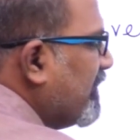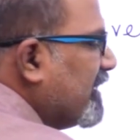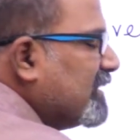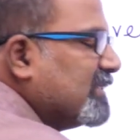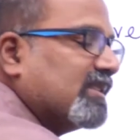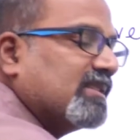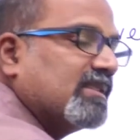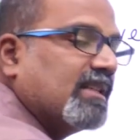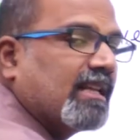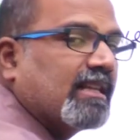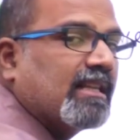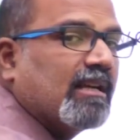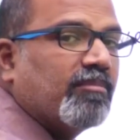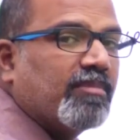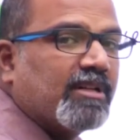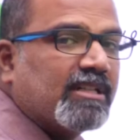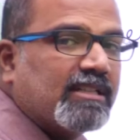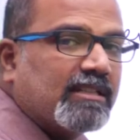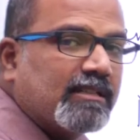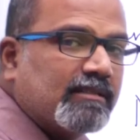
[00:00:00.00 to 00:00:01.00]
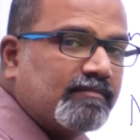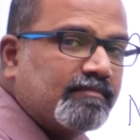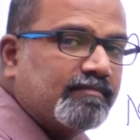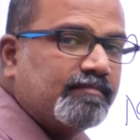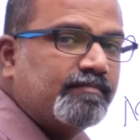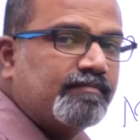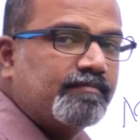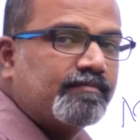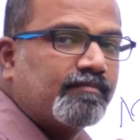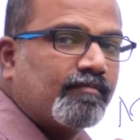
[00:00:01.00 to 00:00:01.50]
is nothing but the
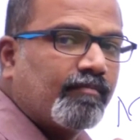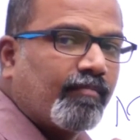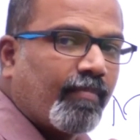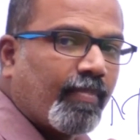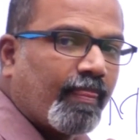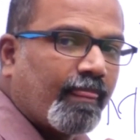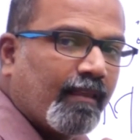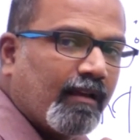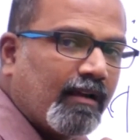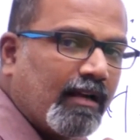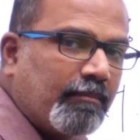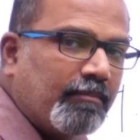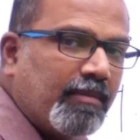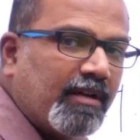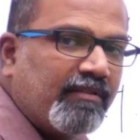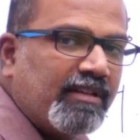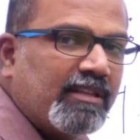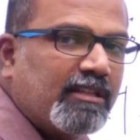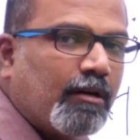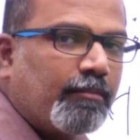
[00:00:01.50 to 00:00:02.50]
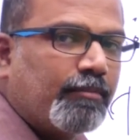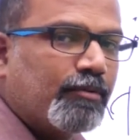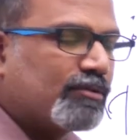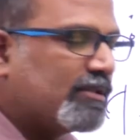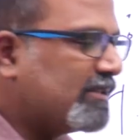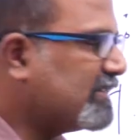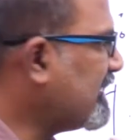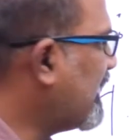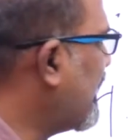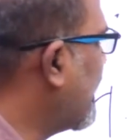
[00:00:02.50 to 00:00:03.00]
number with
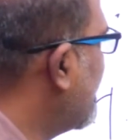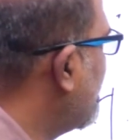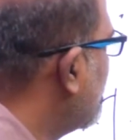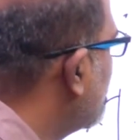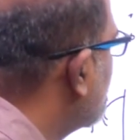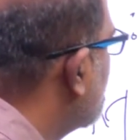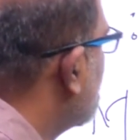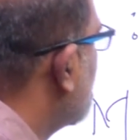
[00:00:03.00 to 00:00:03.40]
opposite sign.